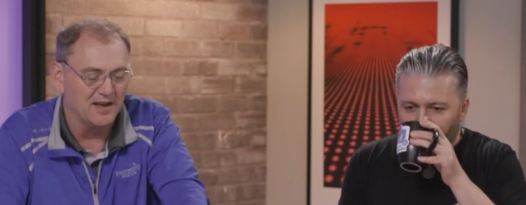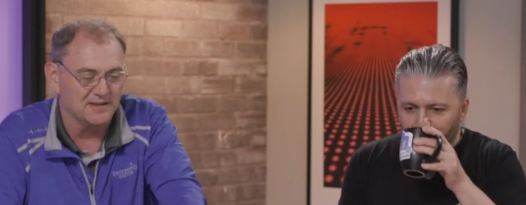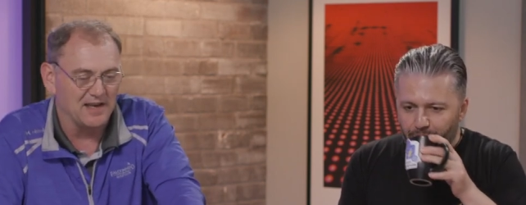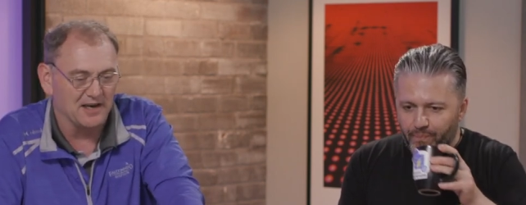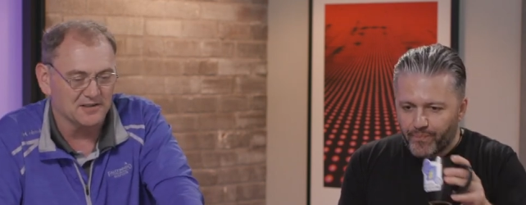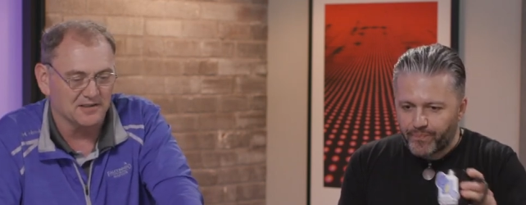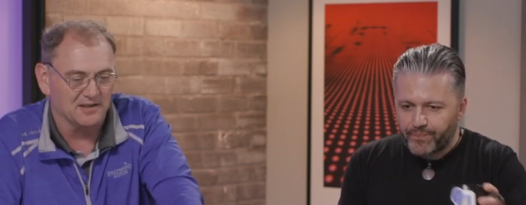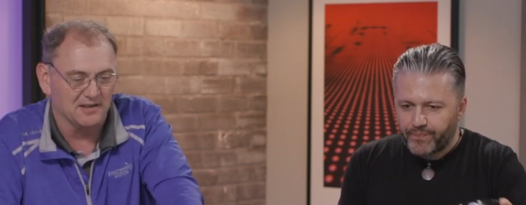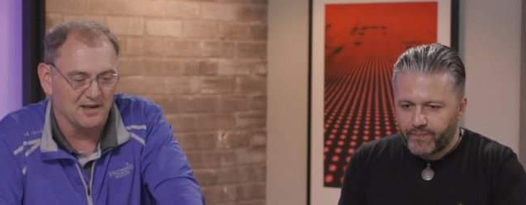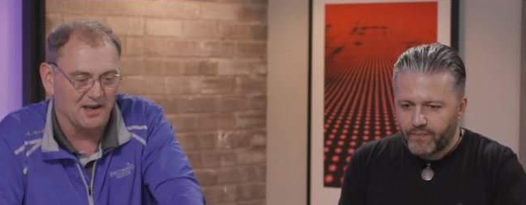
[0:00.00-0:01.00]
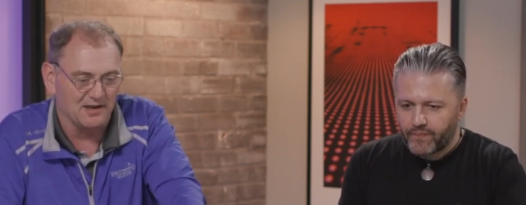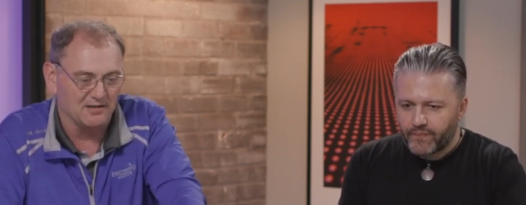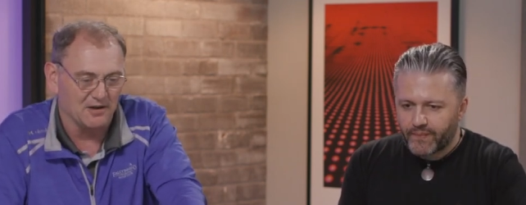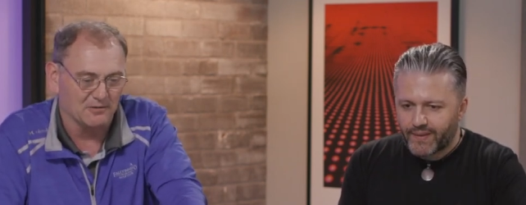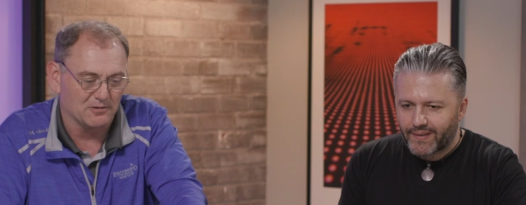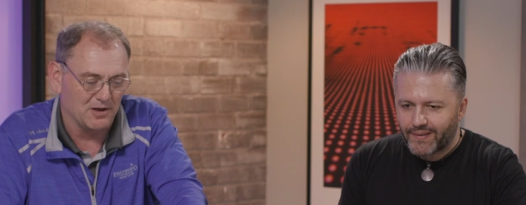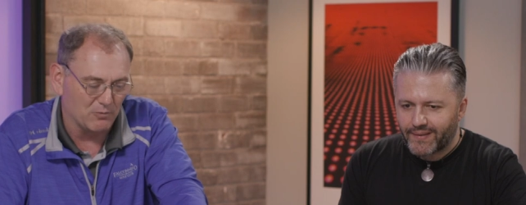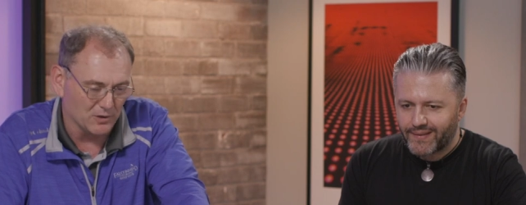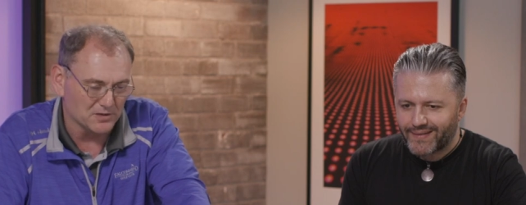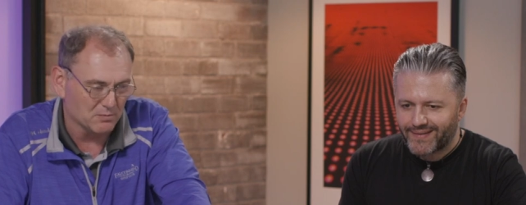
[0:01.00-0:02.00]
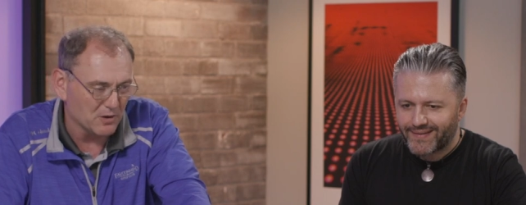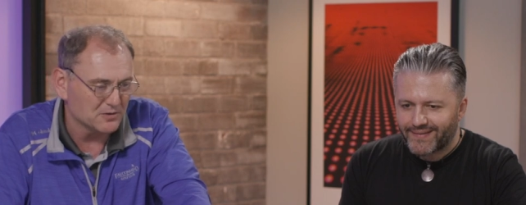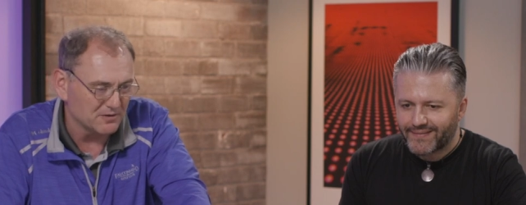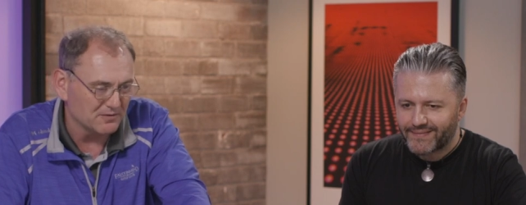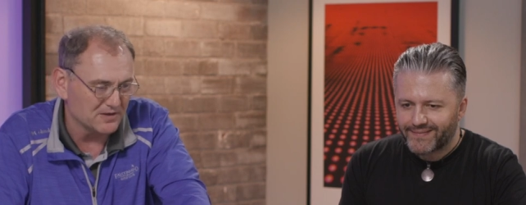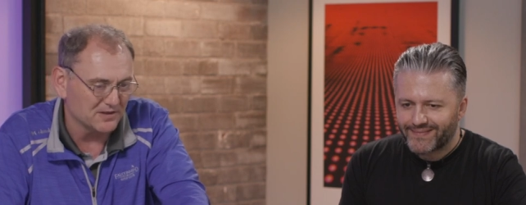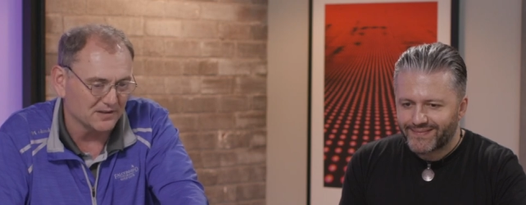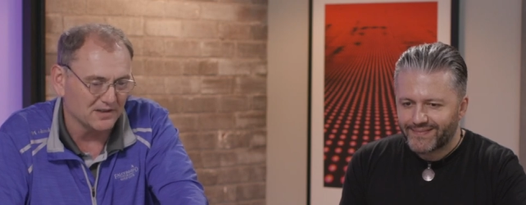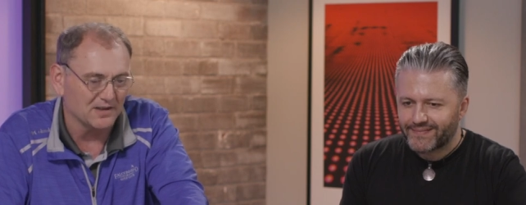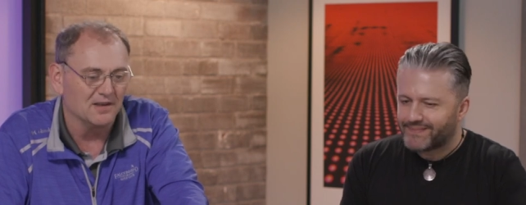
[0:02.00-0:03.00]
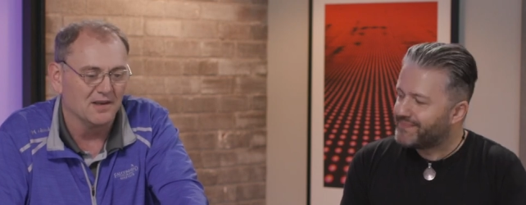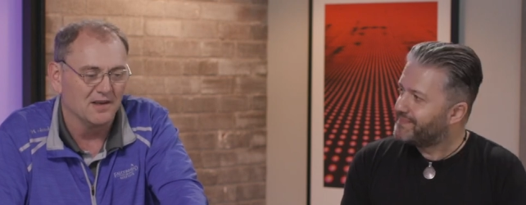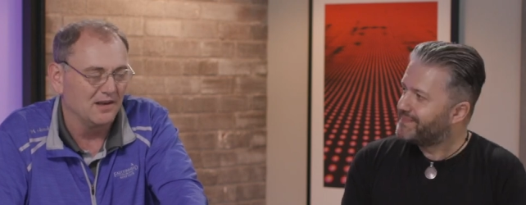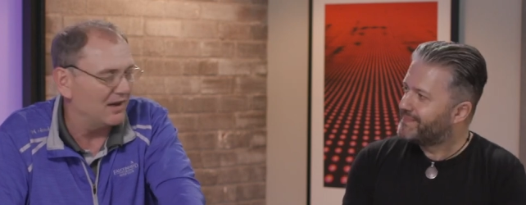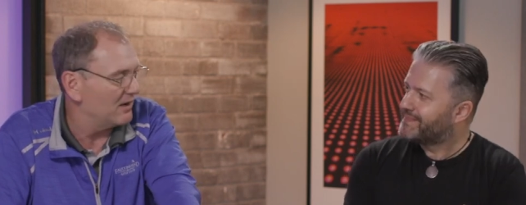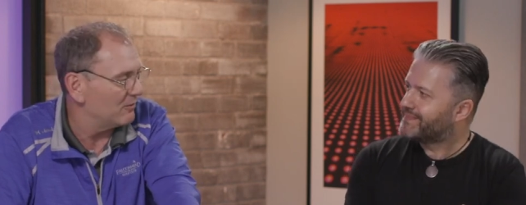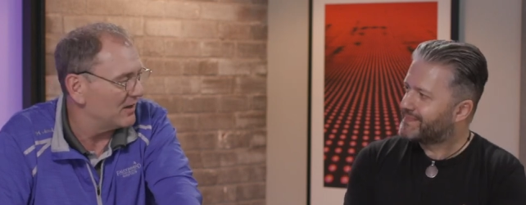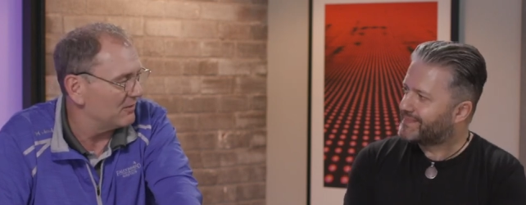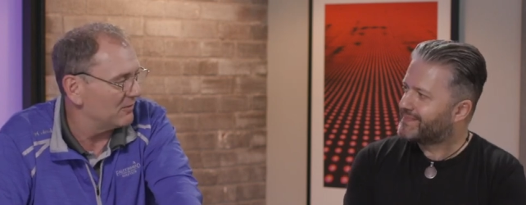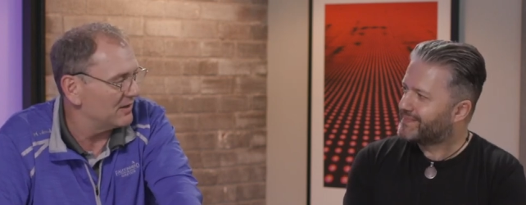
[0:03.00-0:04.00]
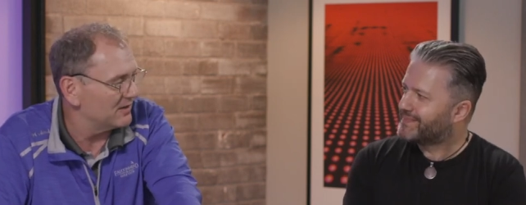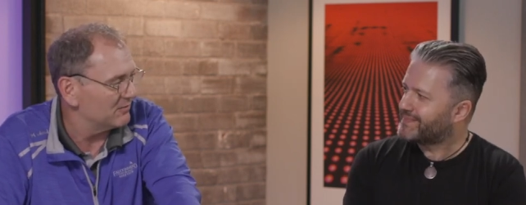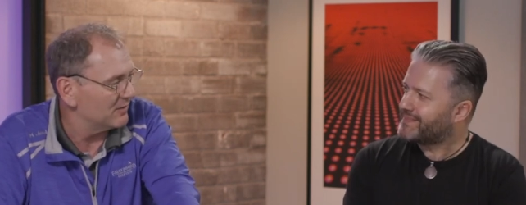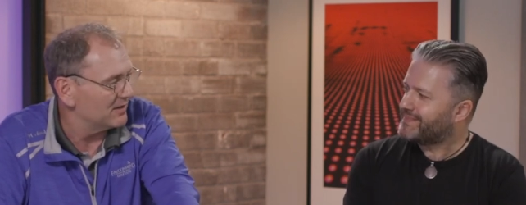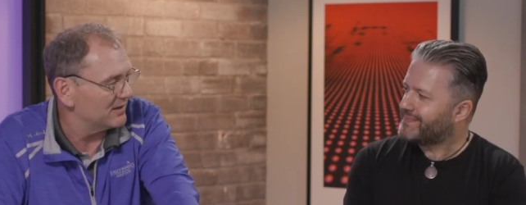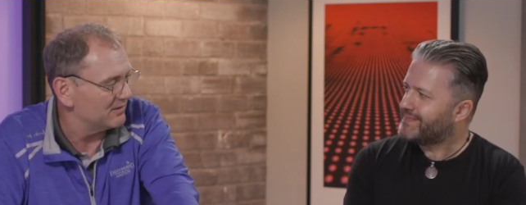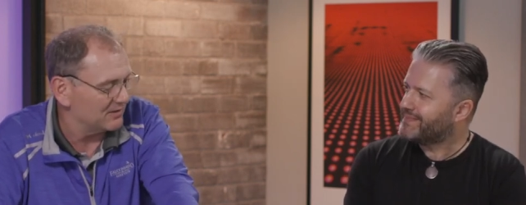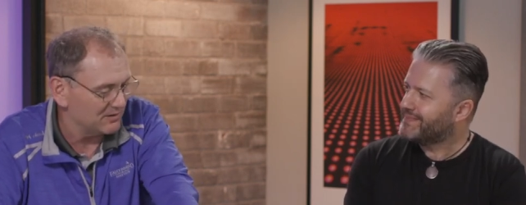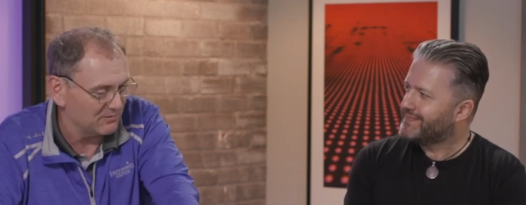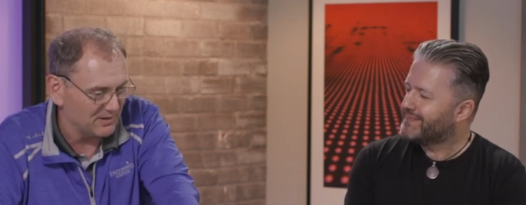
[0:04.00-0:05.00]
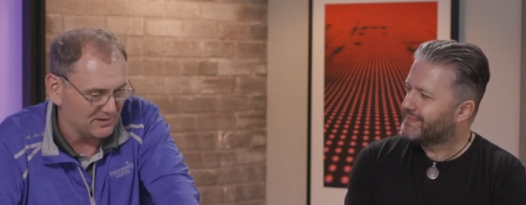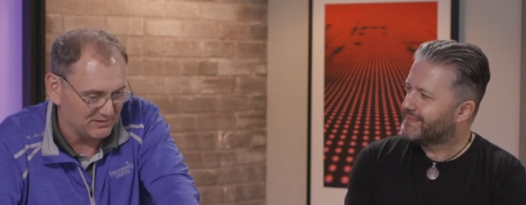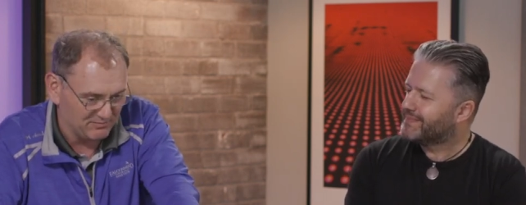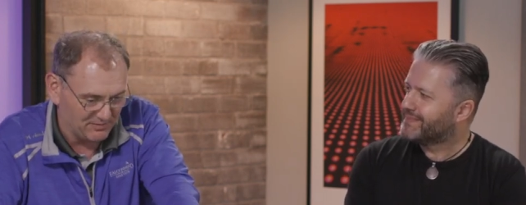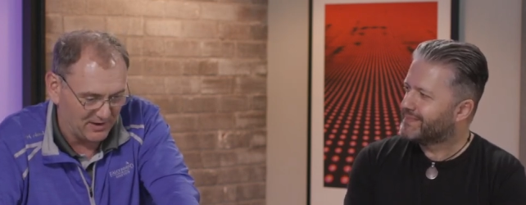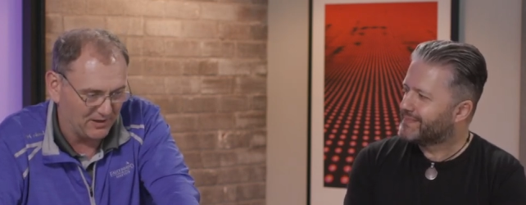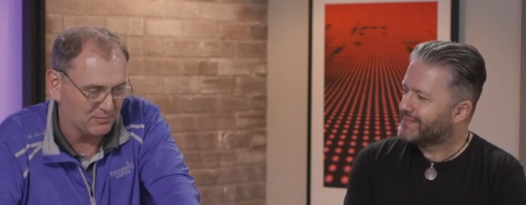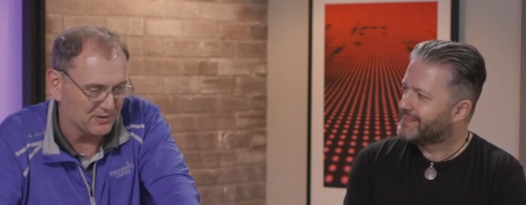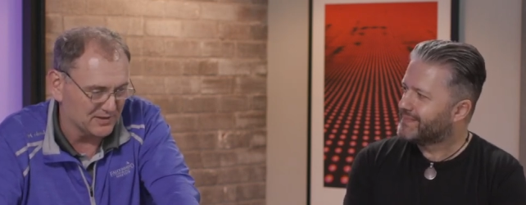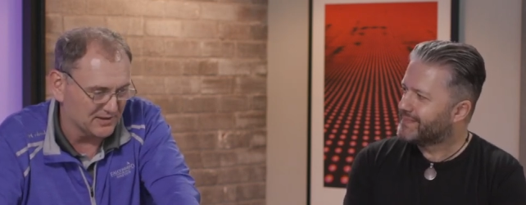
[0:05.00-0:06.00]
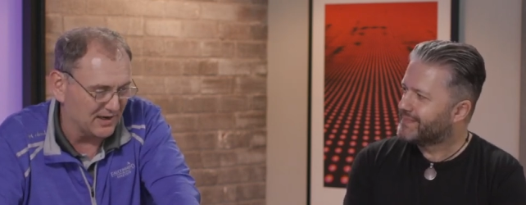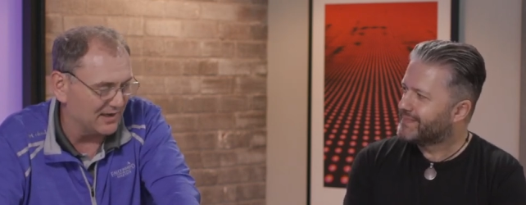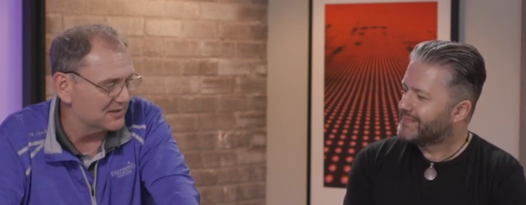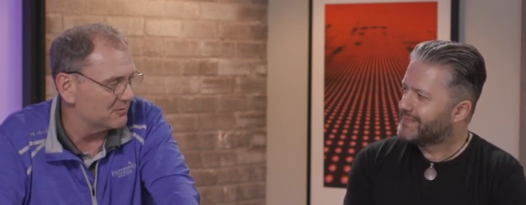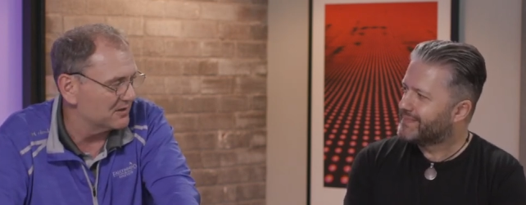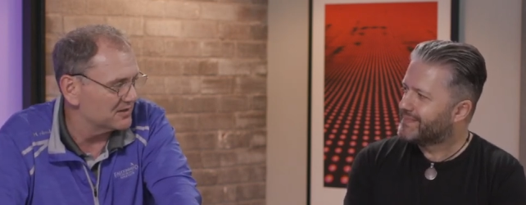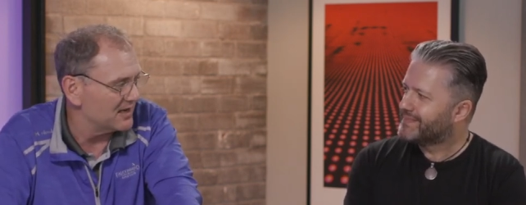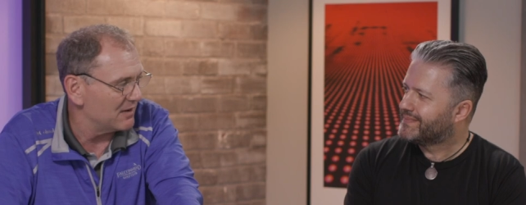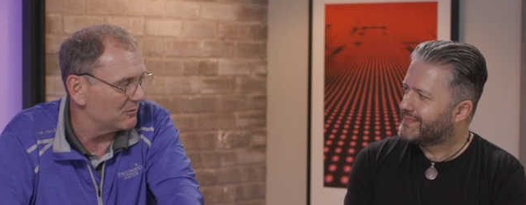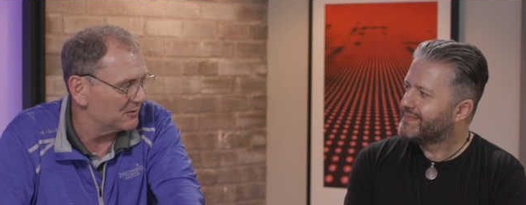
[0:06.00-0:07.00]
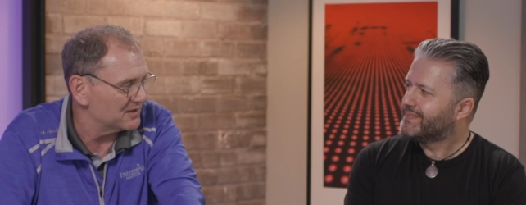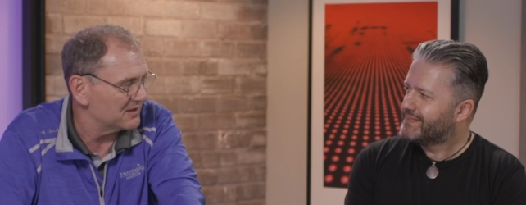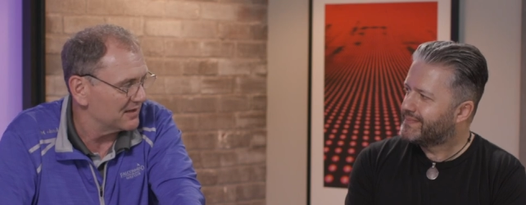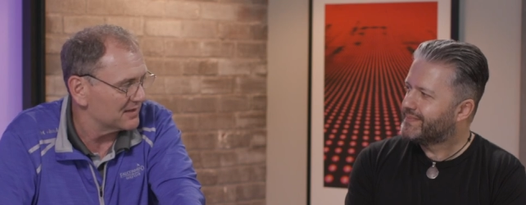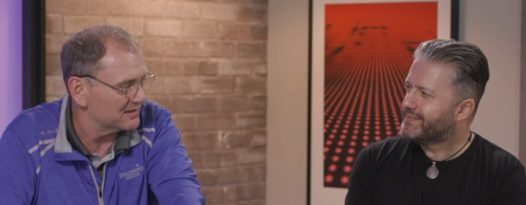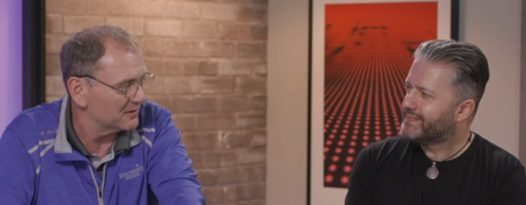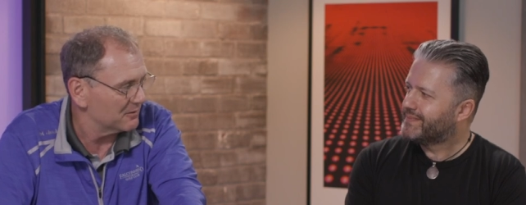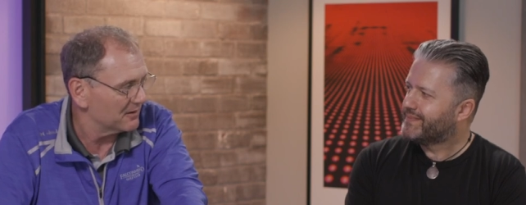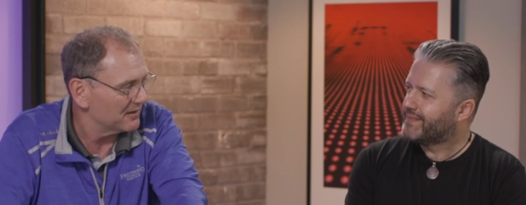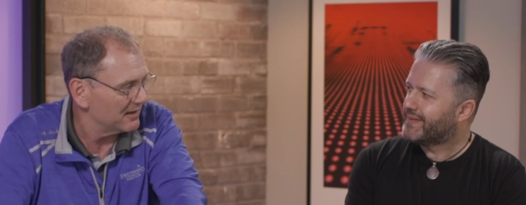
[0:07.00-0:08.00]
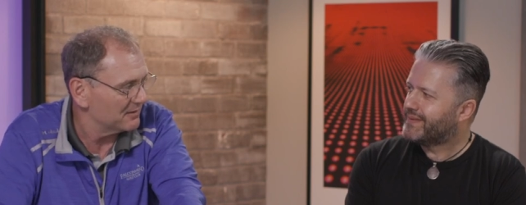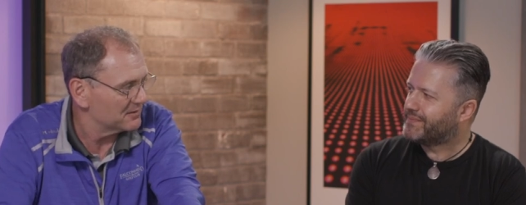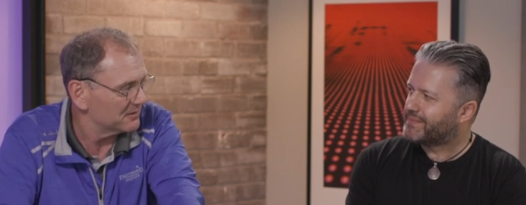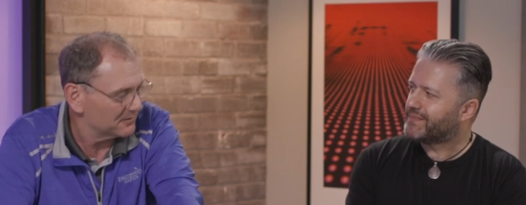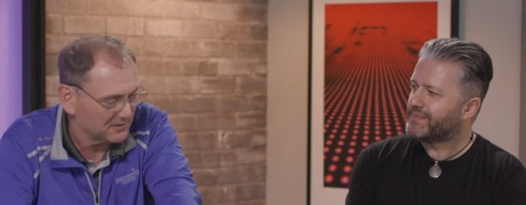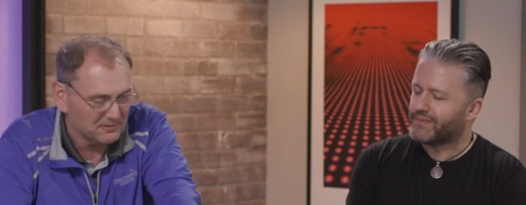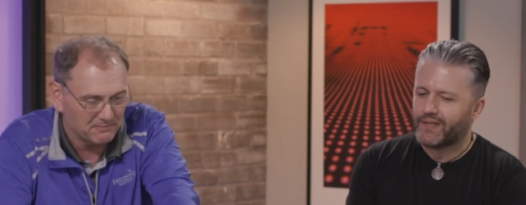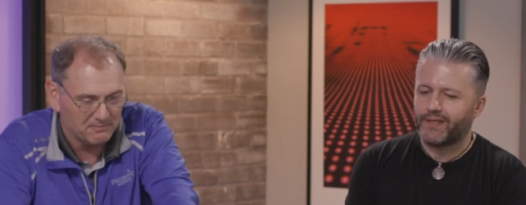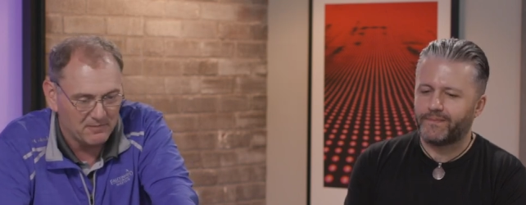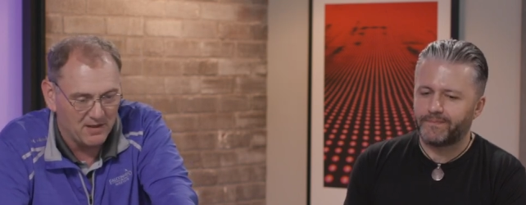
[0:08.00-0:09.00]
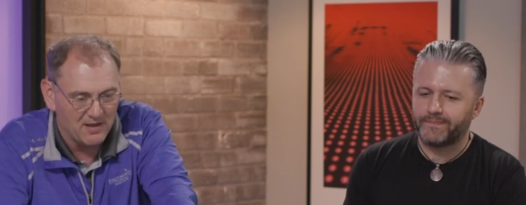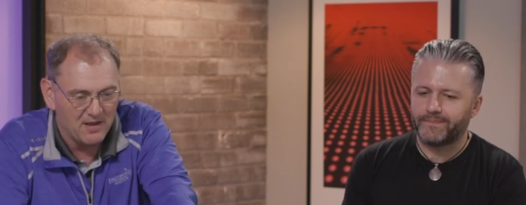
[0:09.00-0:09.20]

Speaker 1: It's actually, uh, you know, it works most efficiently uh, when when the when the when the developer decides which table, which index to query. Absolutely. Right.